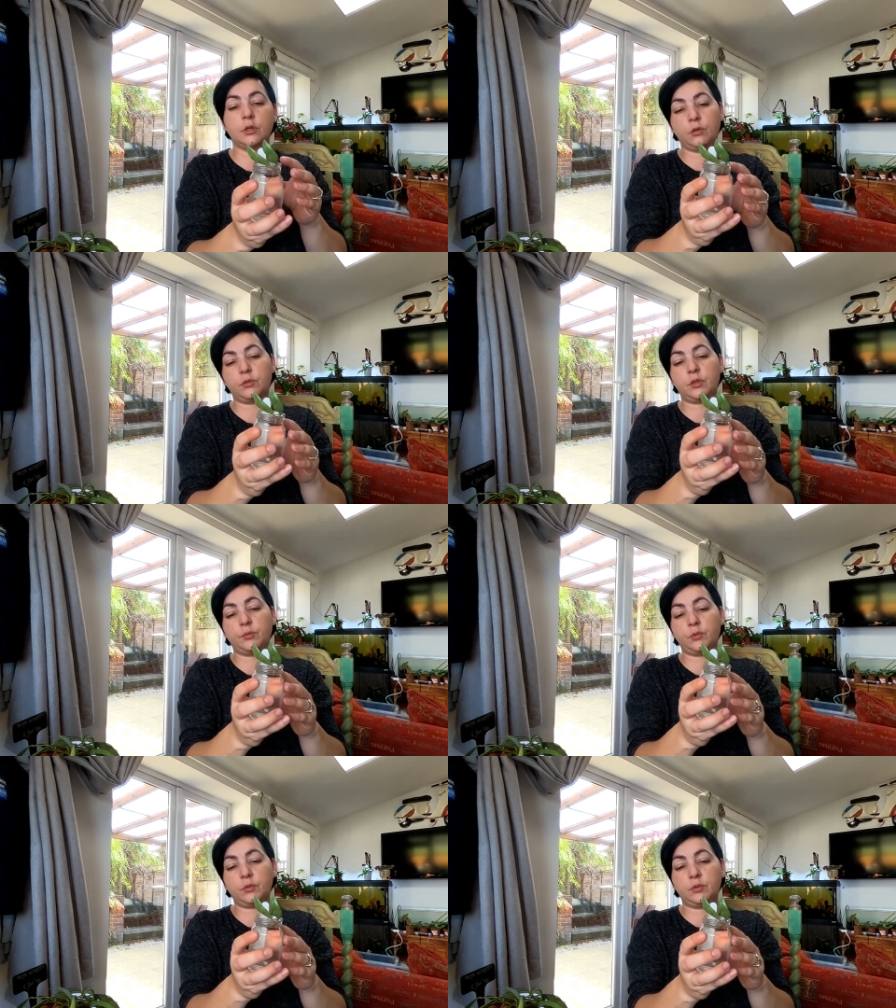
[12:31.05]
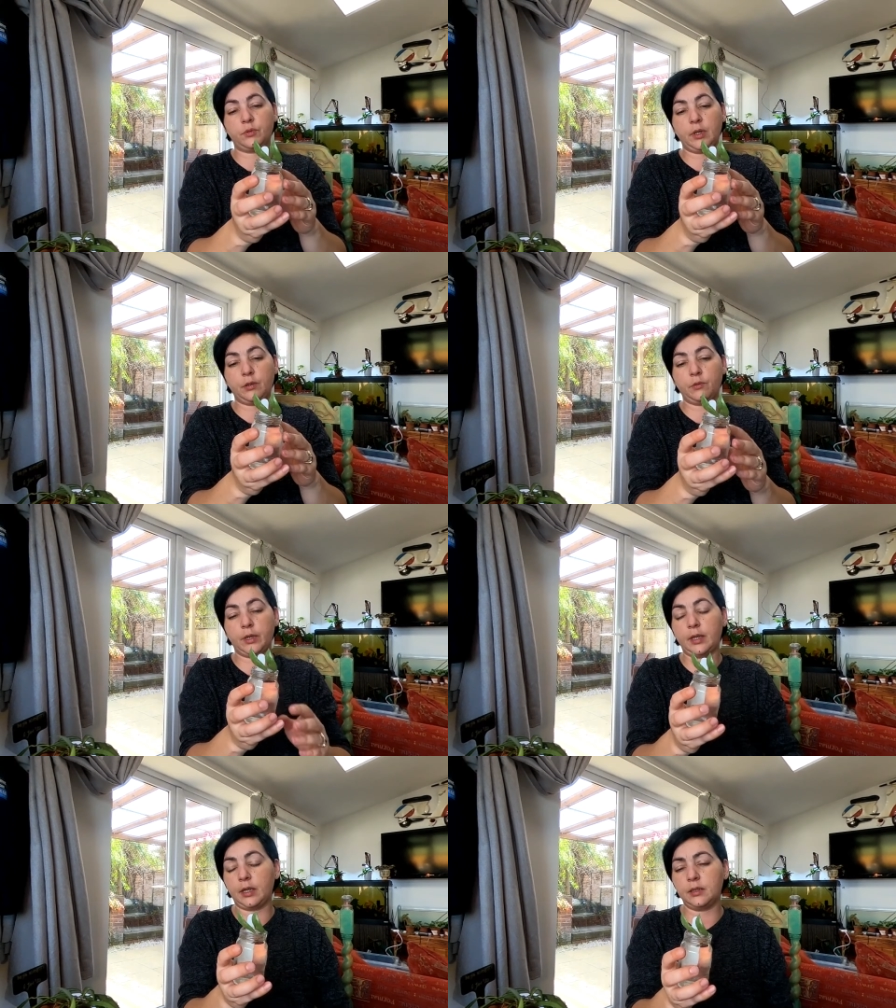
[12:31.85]
She grows some roots really
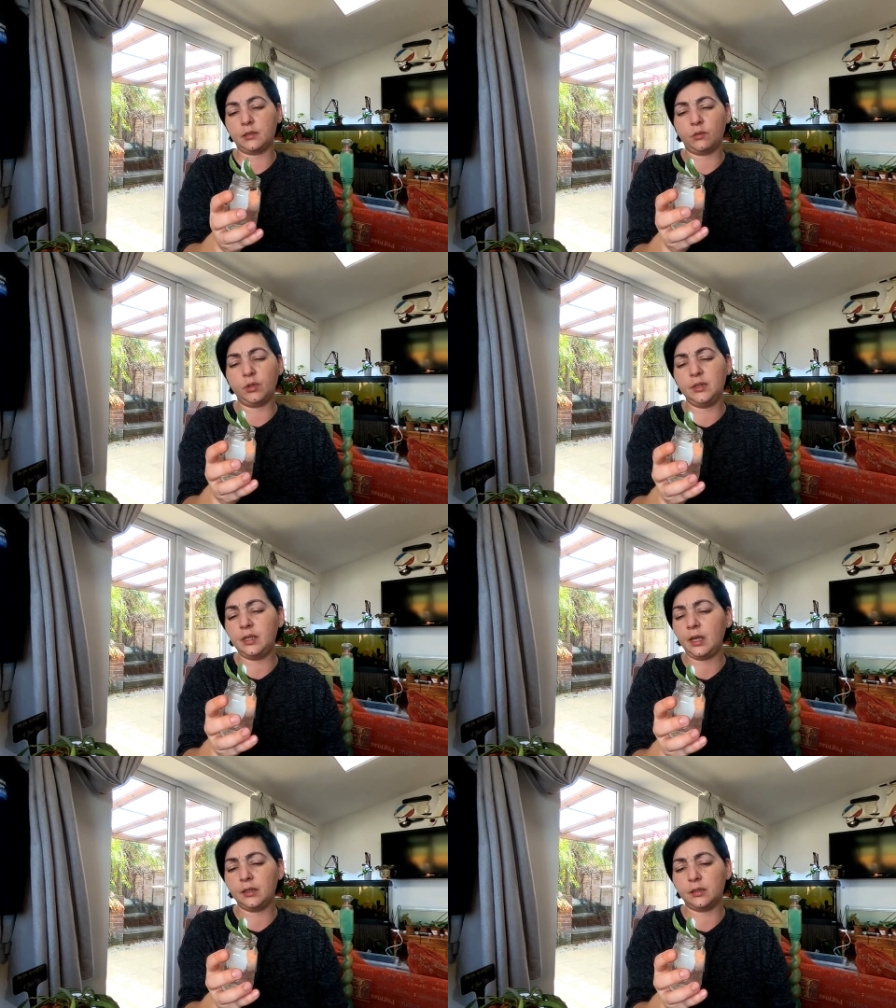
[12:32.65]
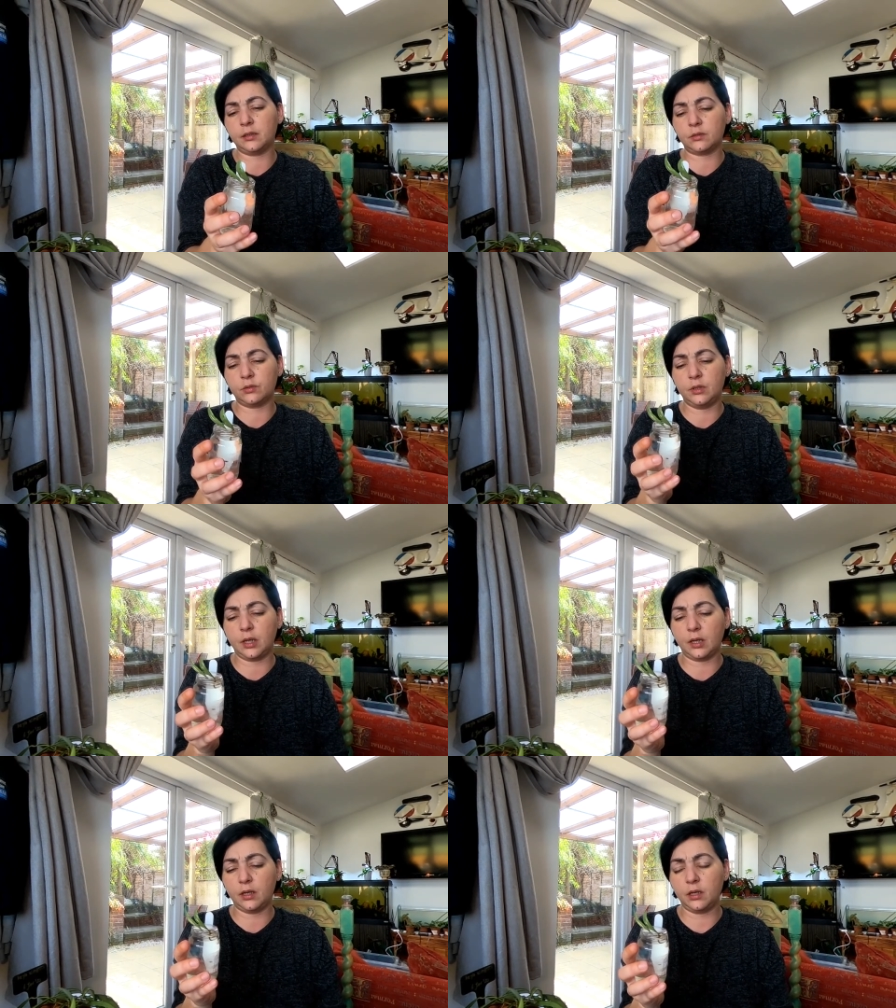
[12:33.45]
quickly. So what day it is
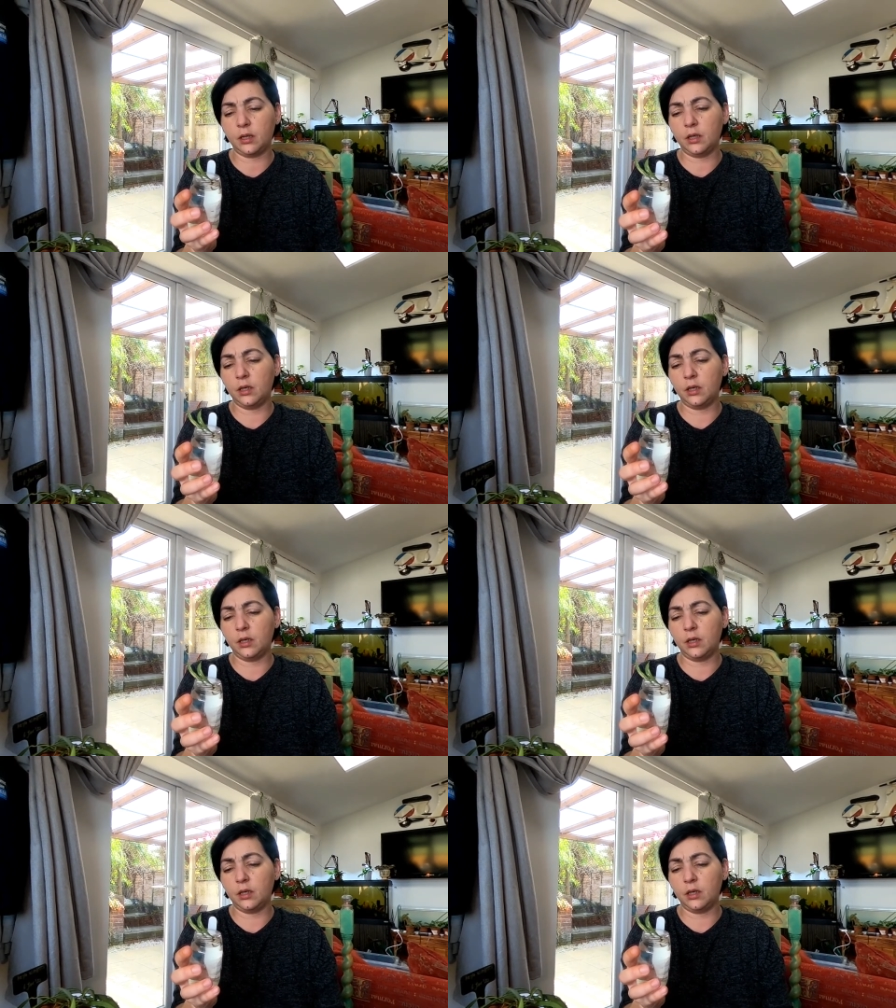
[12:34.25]
today?